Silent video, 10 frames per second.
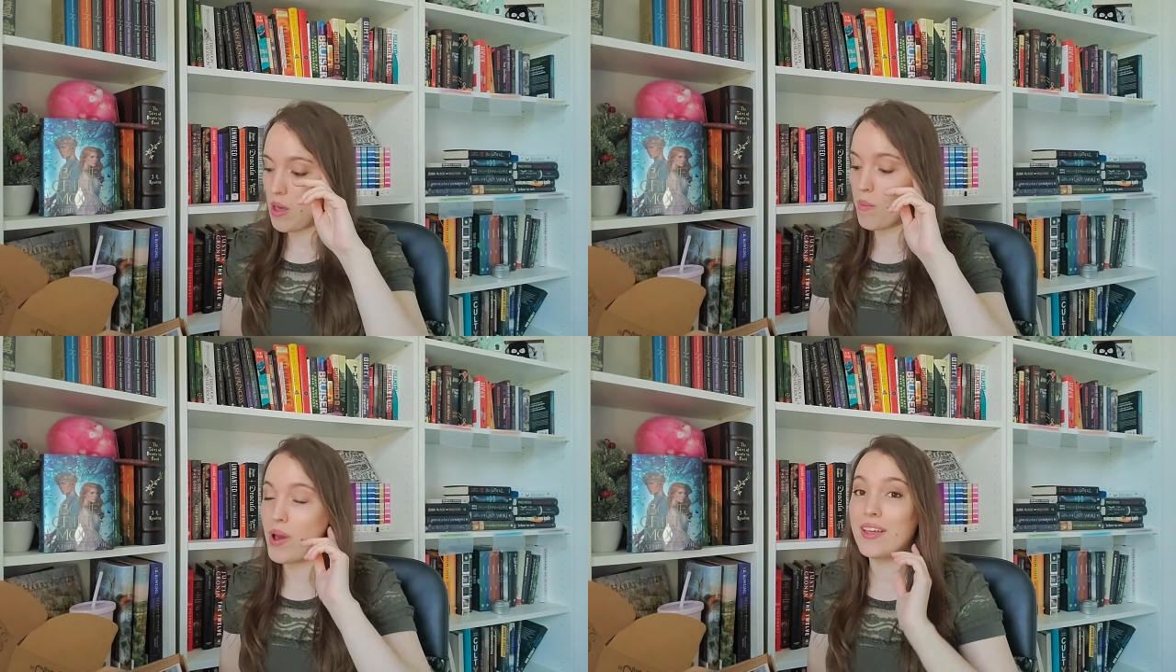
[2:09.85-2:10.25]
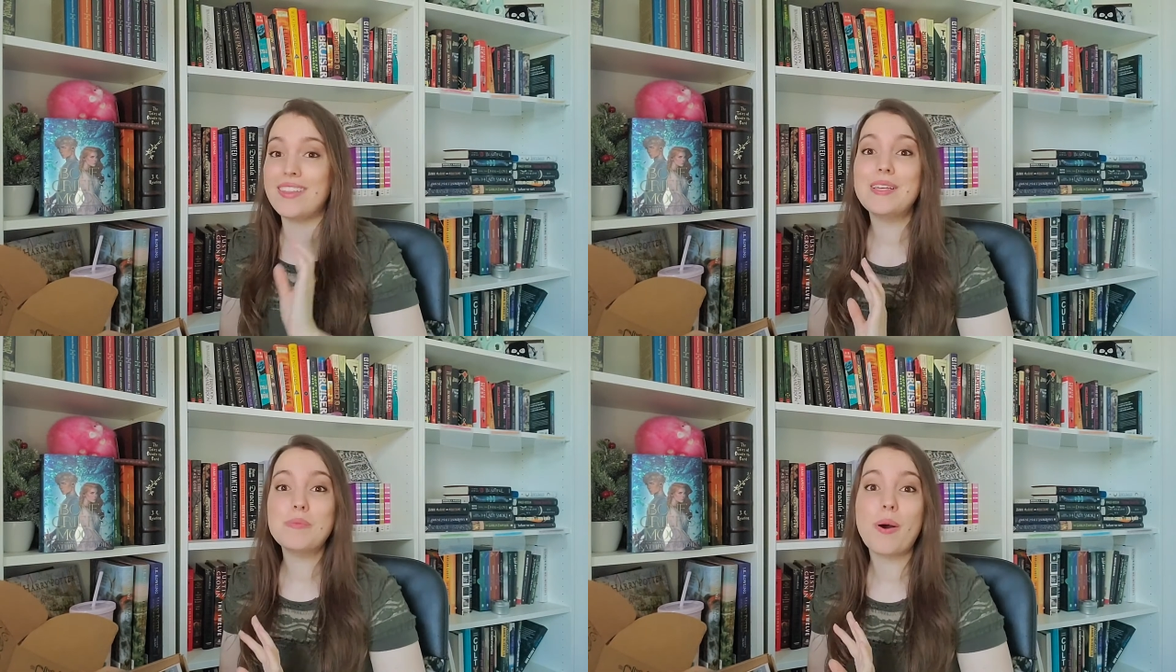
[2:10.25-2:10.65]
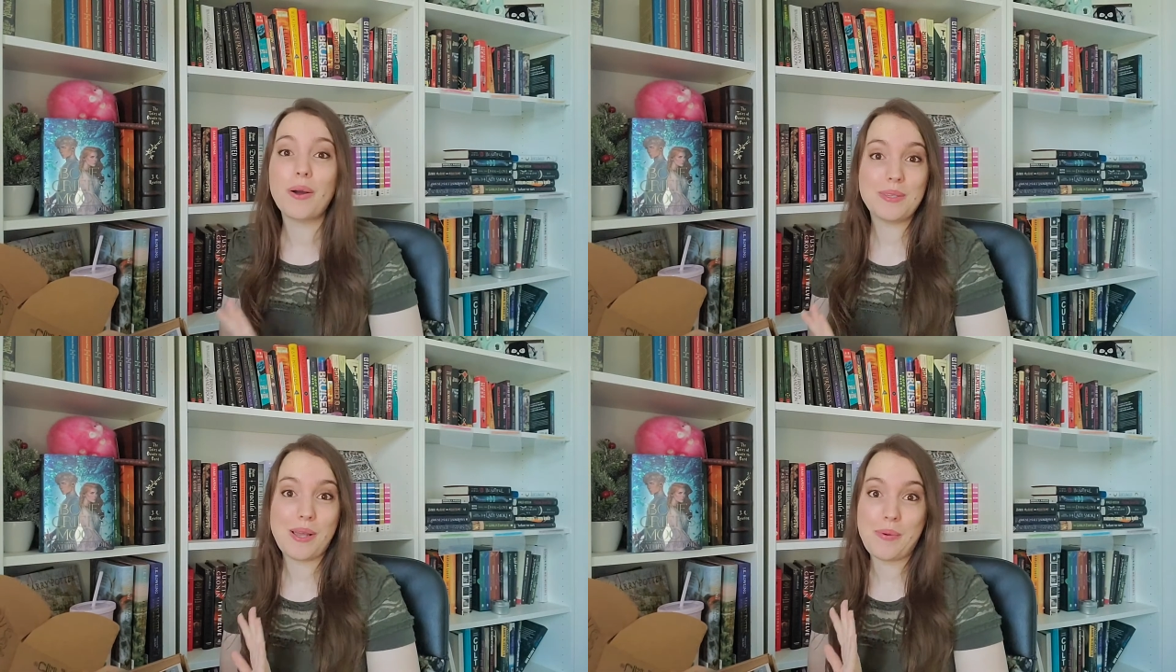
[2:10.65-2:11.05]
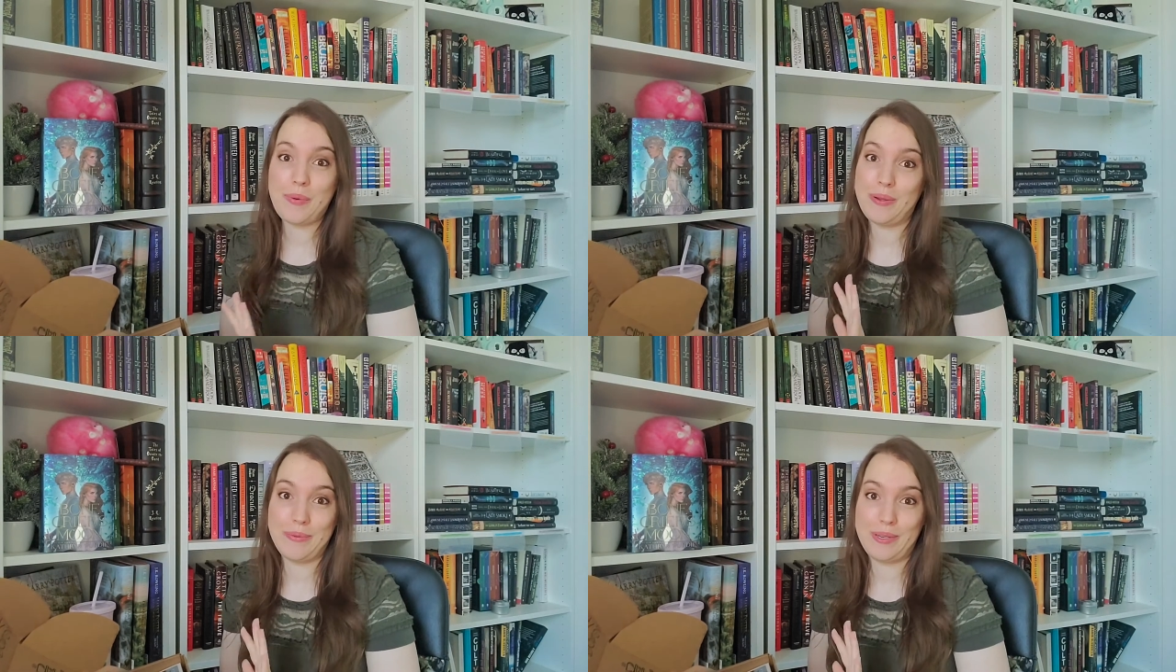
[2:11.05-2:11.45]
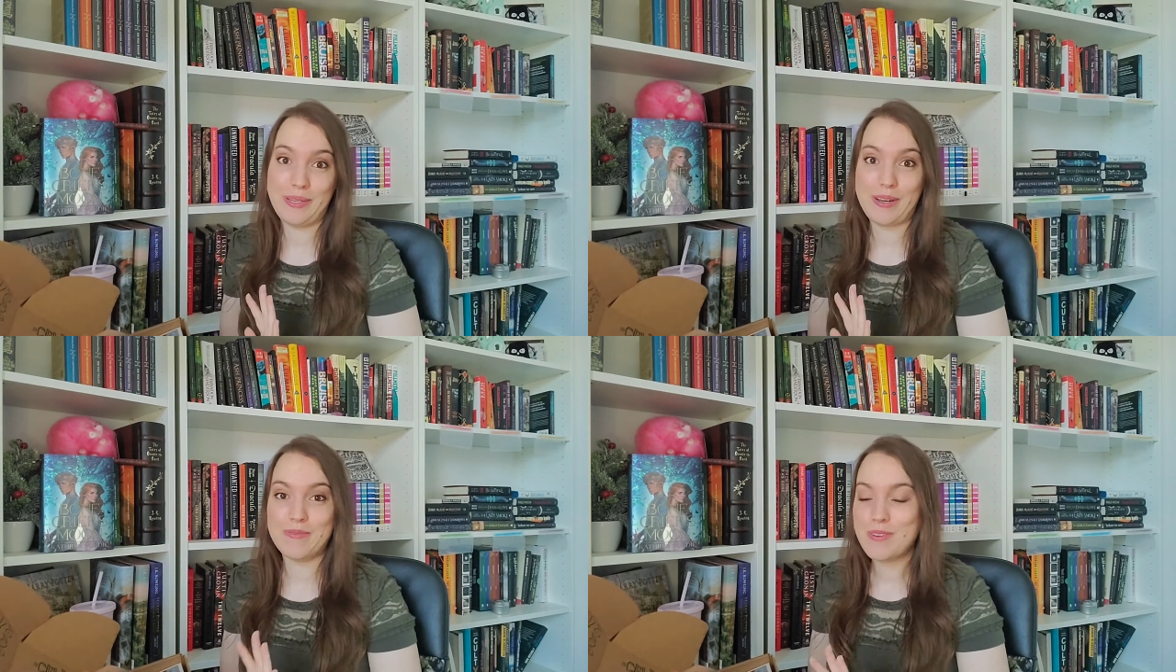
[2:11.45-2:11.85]
But this box I really really
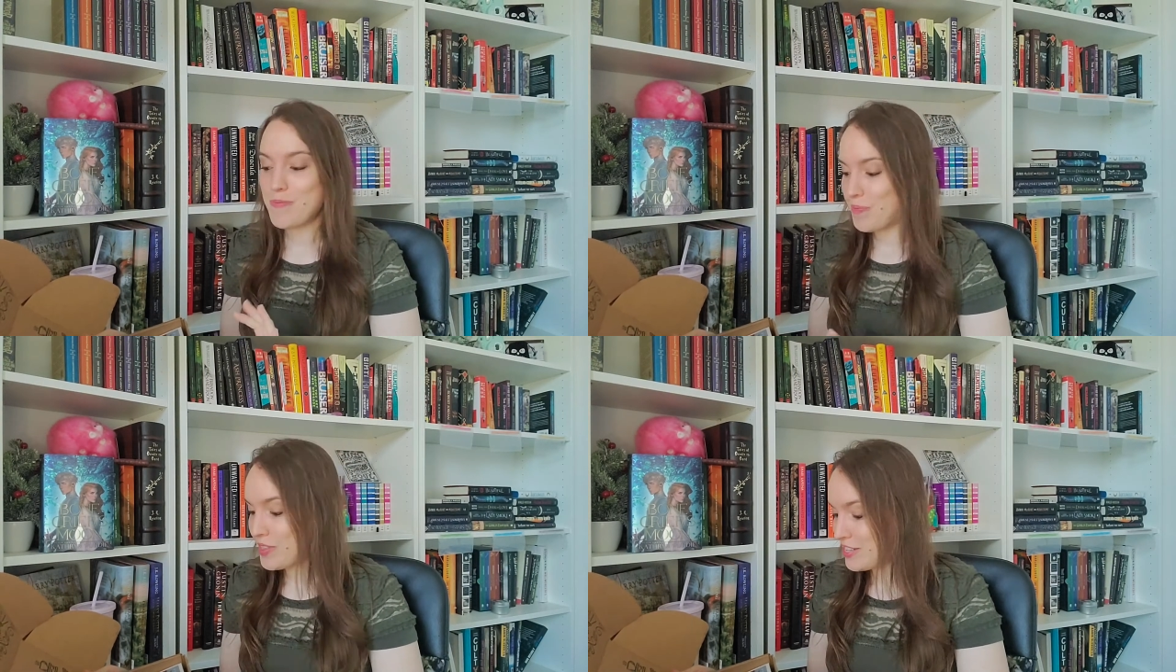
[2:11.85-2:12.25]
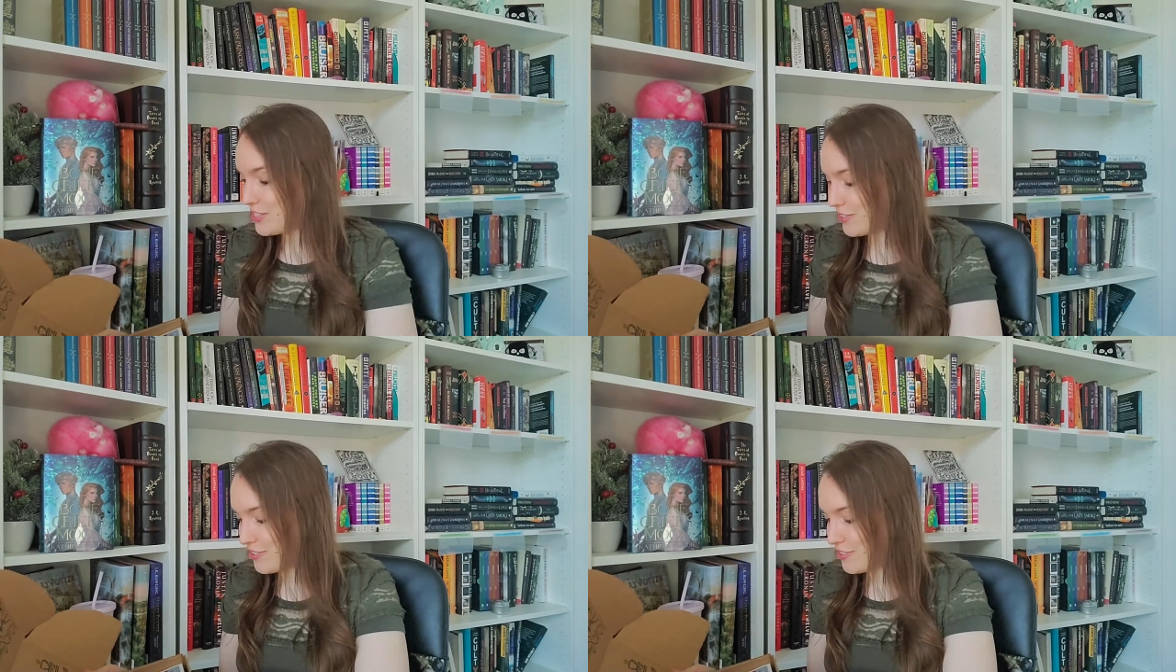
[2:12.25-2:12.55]
loved. So the